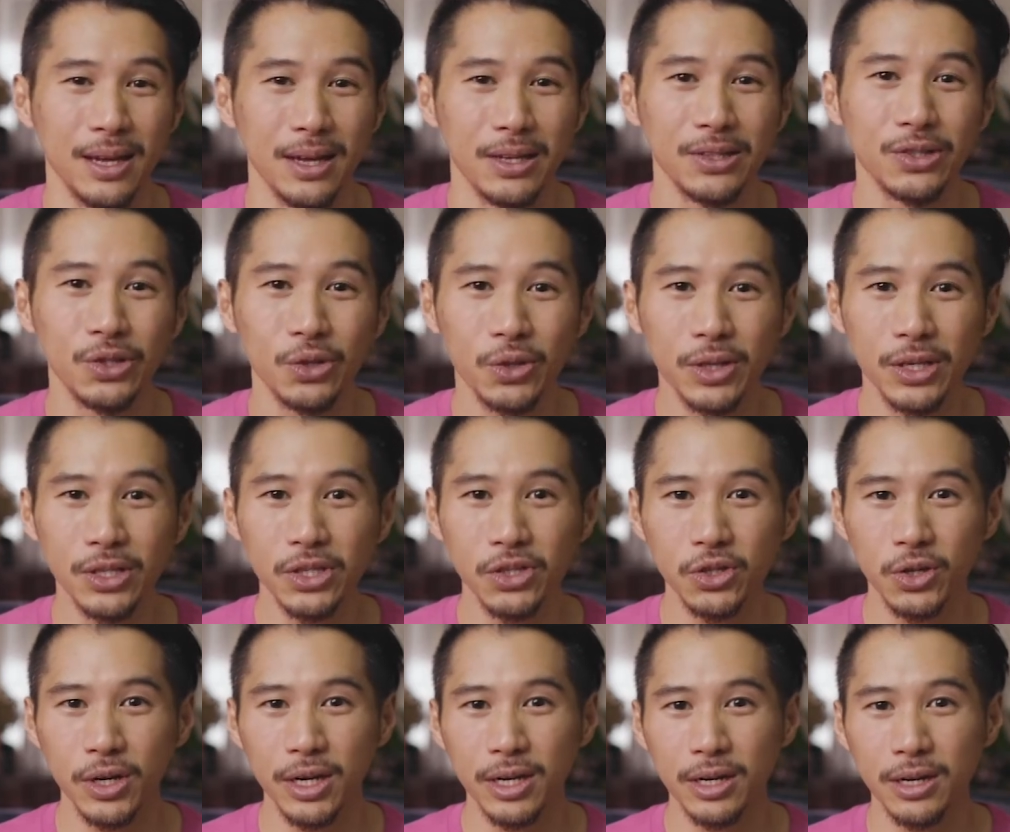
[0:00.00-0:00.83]
So this
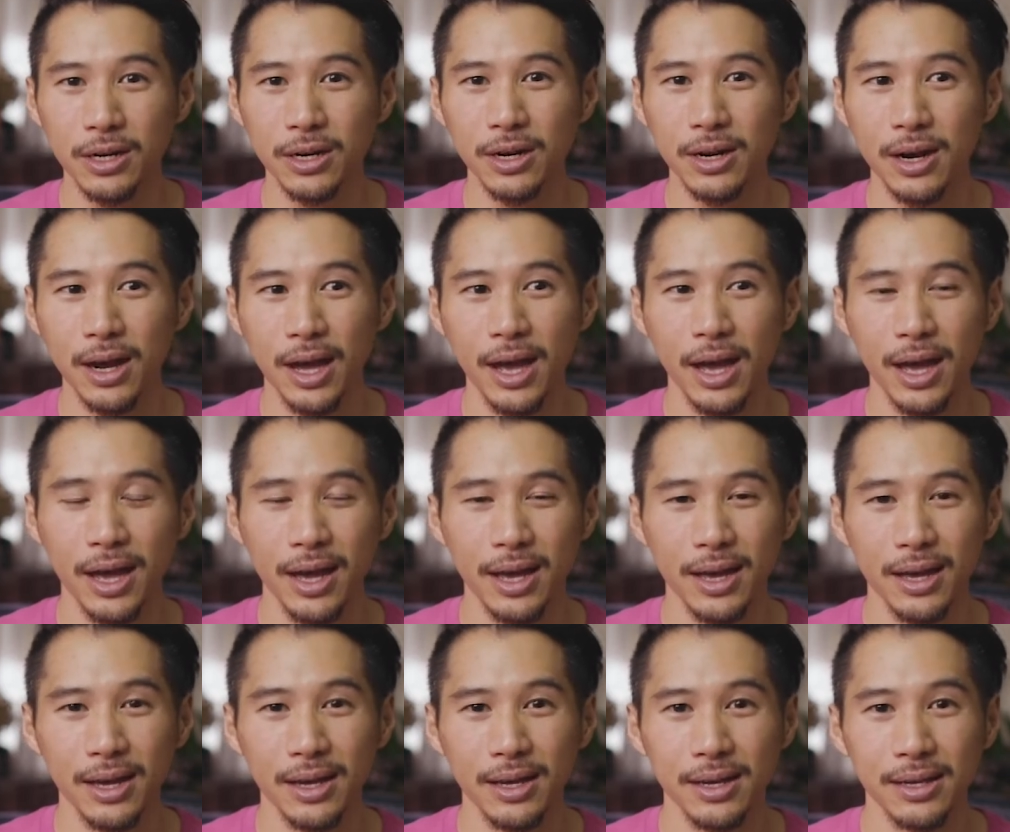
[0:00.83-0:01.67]
trainer
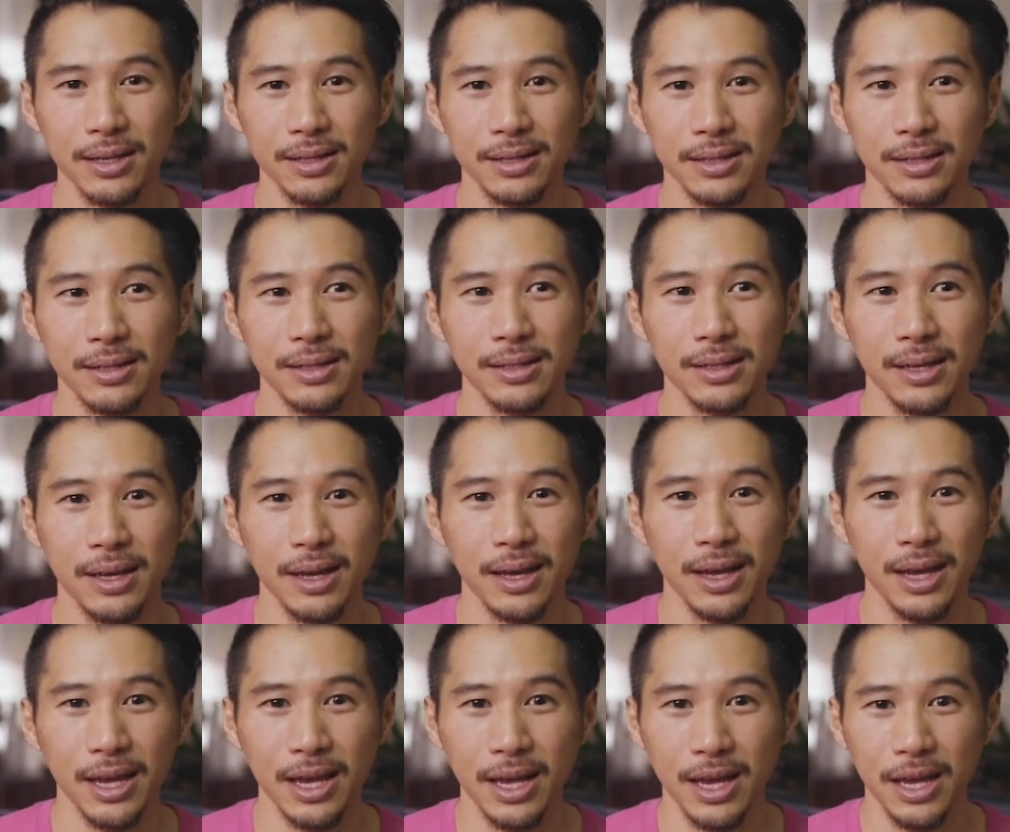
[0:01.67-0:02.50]
has
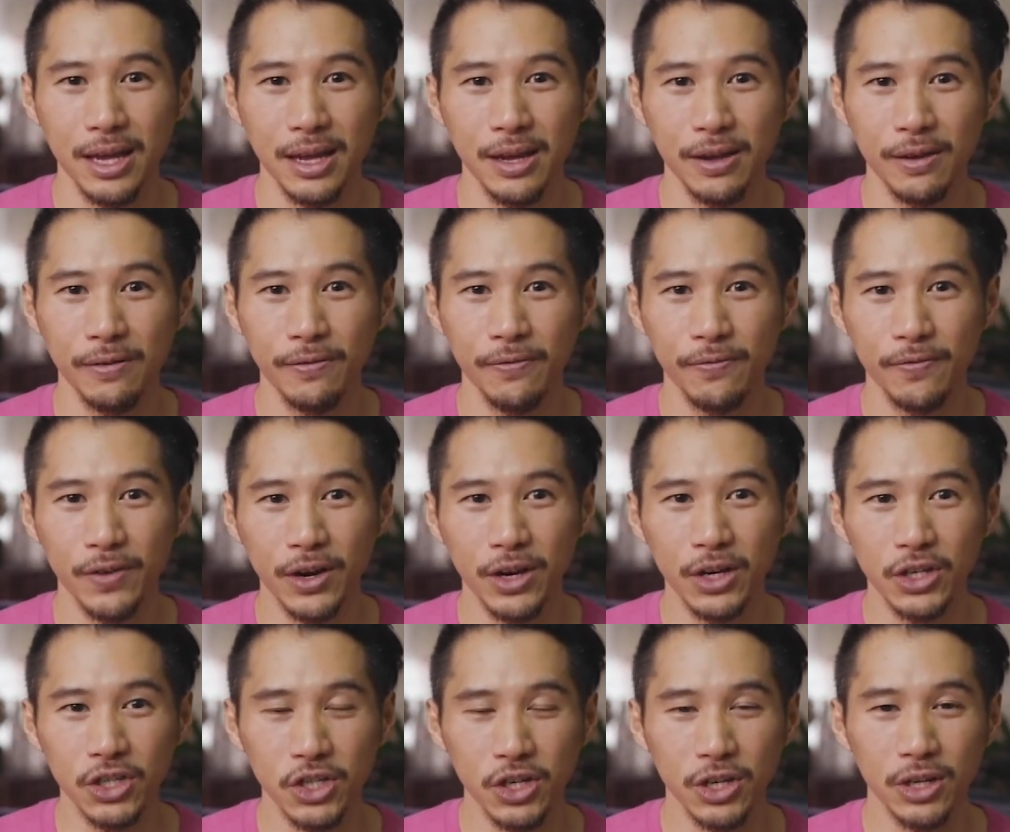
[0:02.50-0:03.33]
a
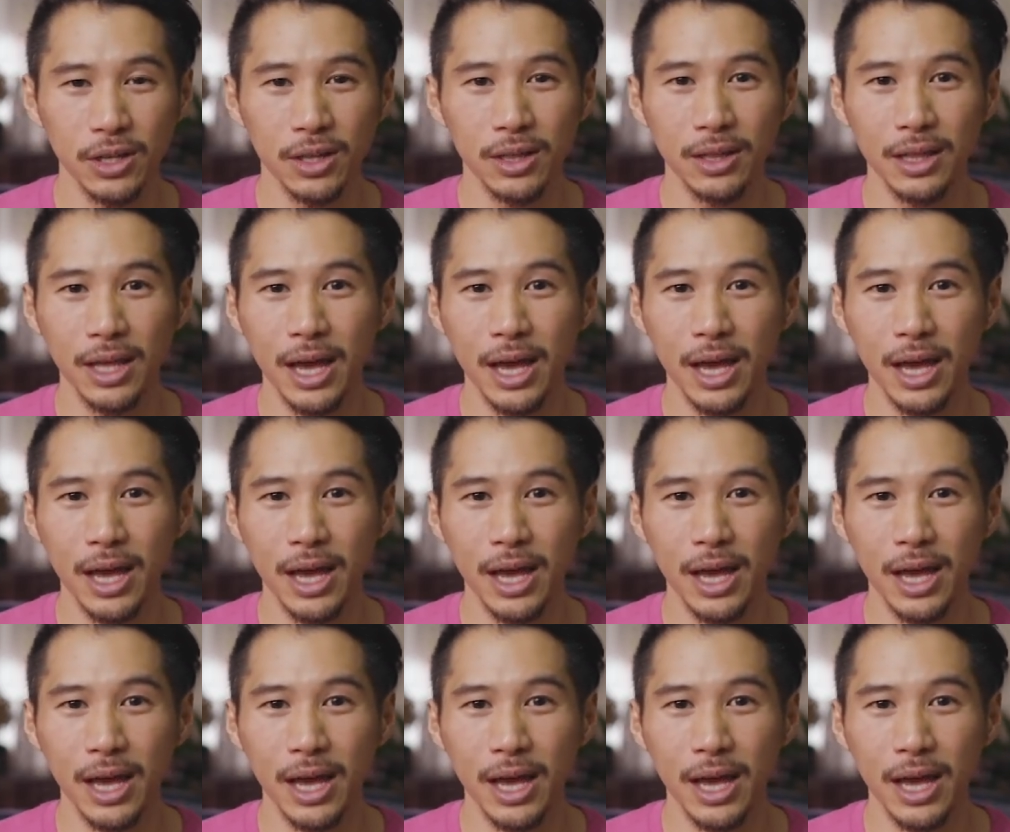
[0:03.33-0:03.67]
function